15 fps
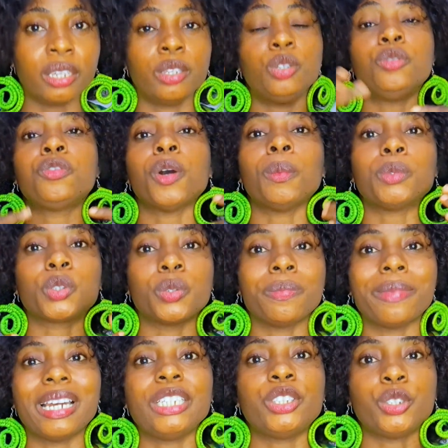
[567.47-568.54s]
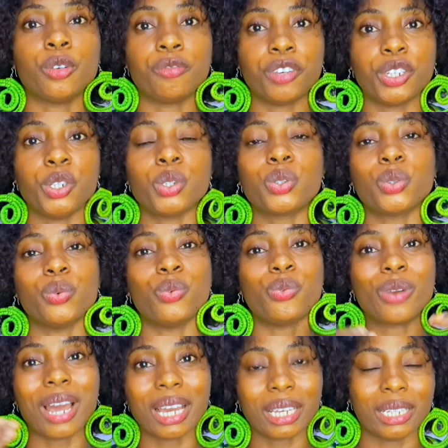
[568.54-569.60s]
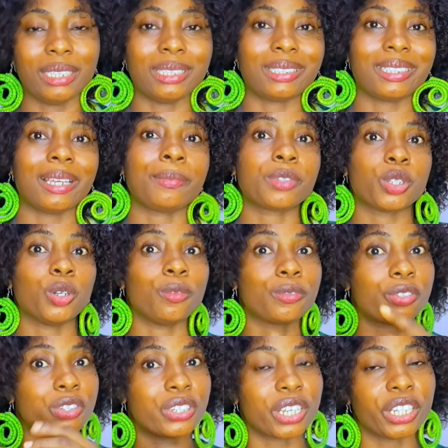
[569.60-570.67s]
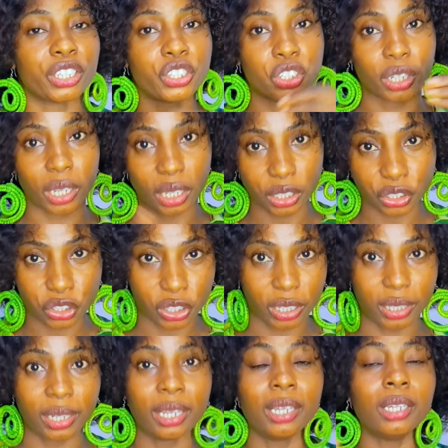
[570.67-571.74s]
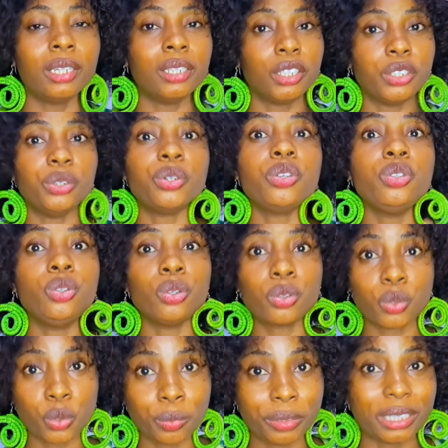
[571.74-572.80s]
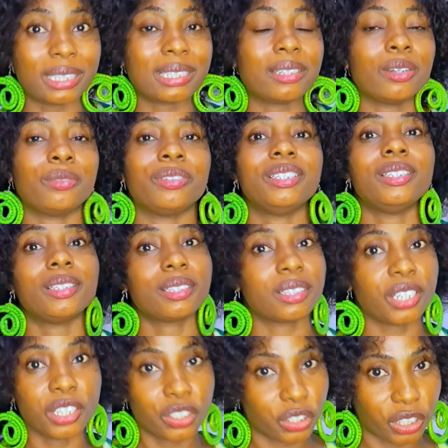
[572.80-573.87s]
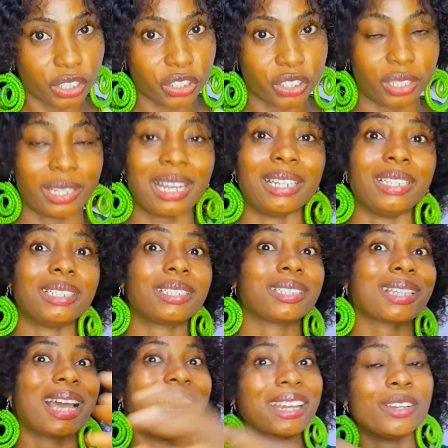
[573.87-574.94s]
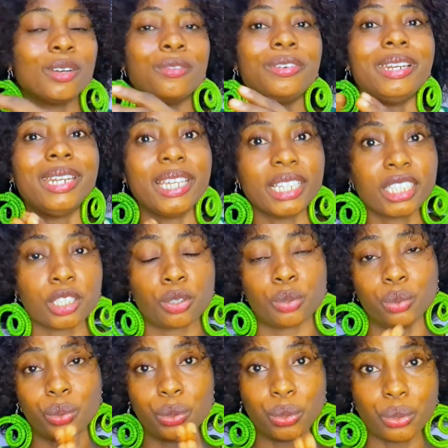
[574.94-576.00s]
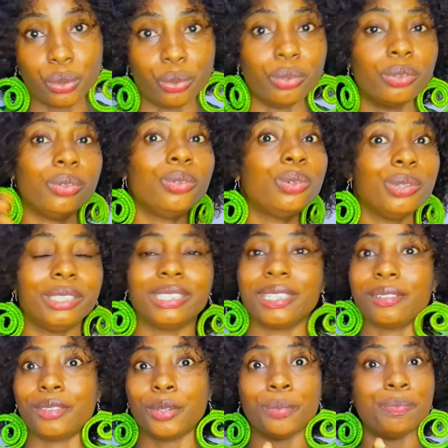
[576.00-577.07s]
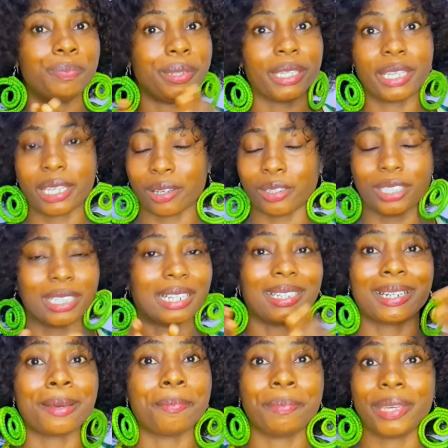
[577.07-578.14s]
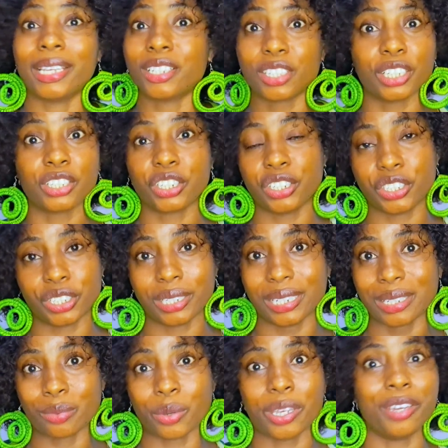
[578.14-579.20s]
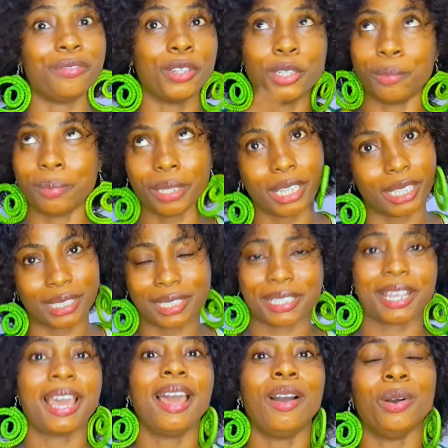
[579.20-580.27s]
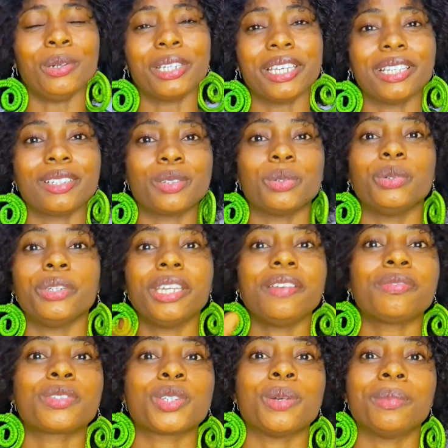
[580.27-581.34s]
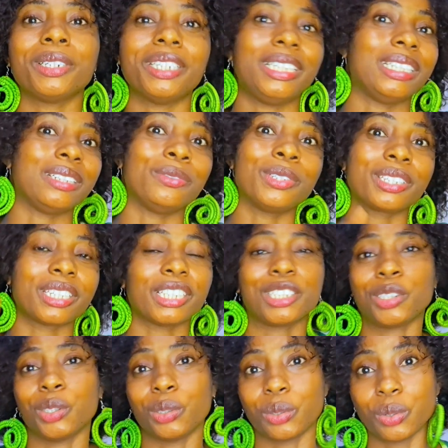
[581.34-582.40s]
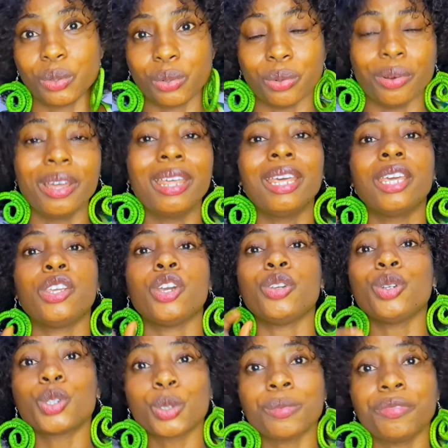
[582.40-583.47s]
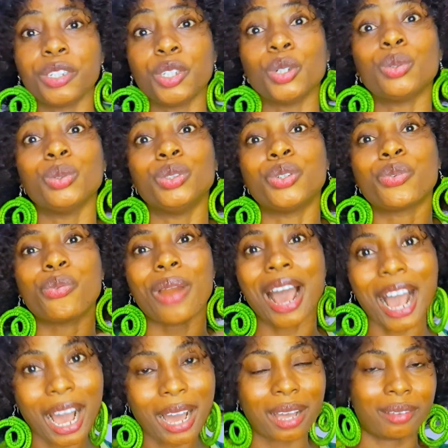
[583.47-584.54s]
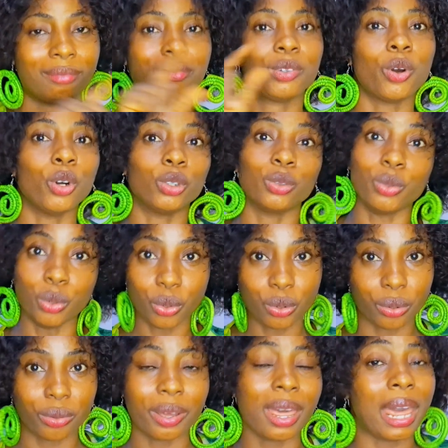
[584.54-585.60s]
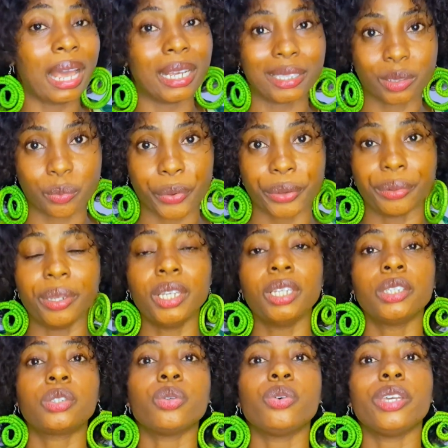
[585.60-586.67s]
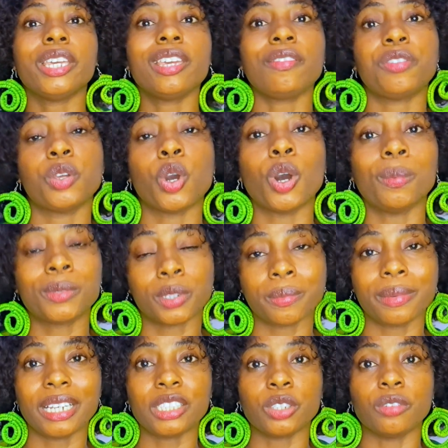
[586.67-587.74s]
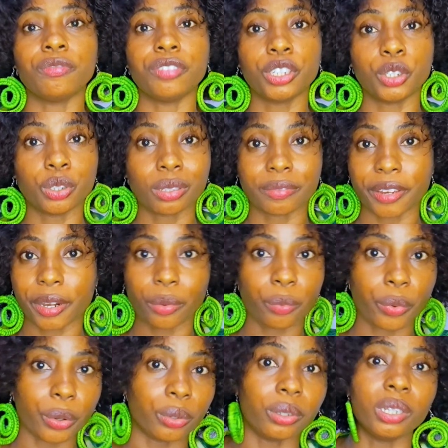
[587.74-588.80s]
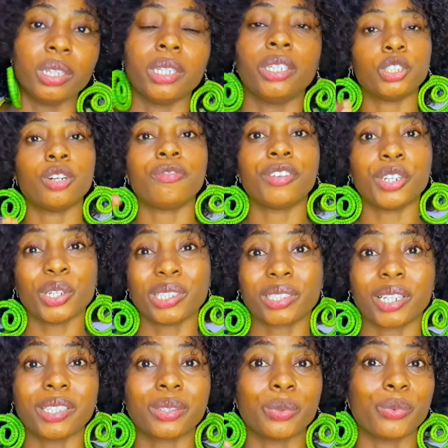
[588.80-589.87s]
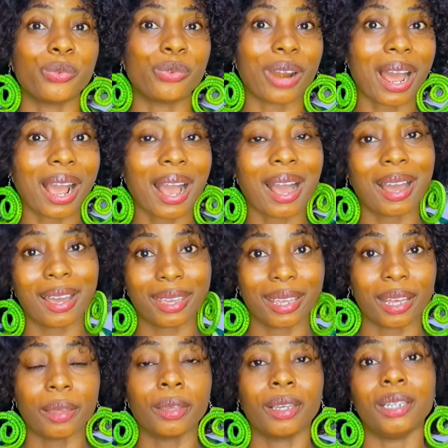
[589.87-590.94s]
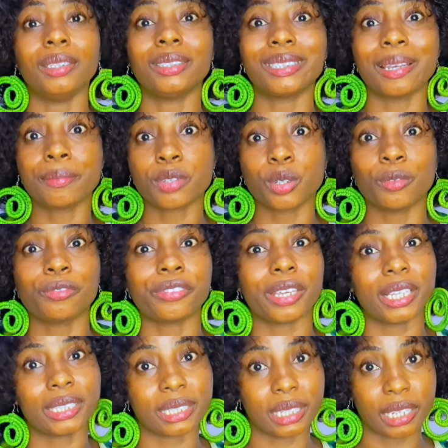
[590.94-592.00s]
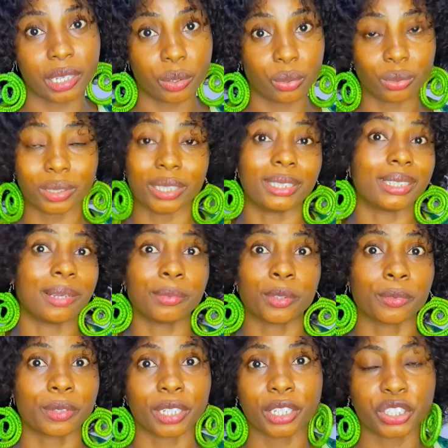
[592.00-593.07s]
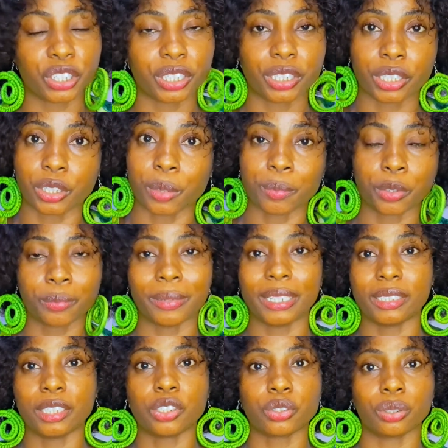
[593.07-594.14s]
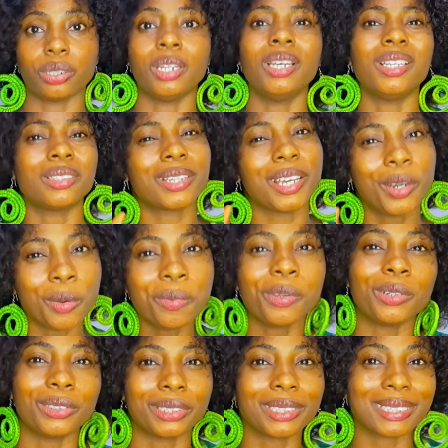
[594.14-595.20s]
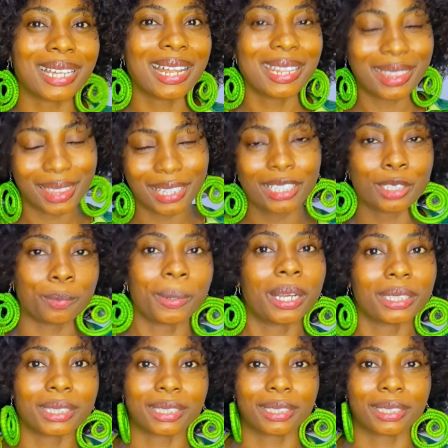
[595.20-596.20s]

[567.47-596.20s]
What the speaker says: You've optimized your video to rank in terms of search engine. YouTube itself is a search engine and it's kind of linked to Google. Google is another big search engine as well, if not the biggest. Okay, so if somebody is even searching on Google, your YouTube video could rank on Google as well. So if you optimize your videos very well, your video is going to rank higher in terms of SEOs, in terms of search engine optimization. So I hope you understand this part.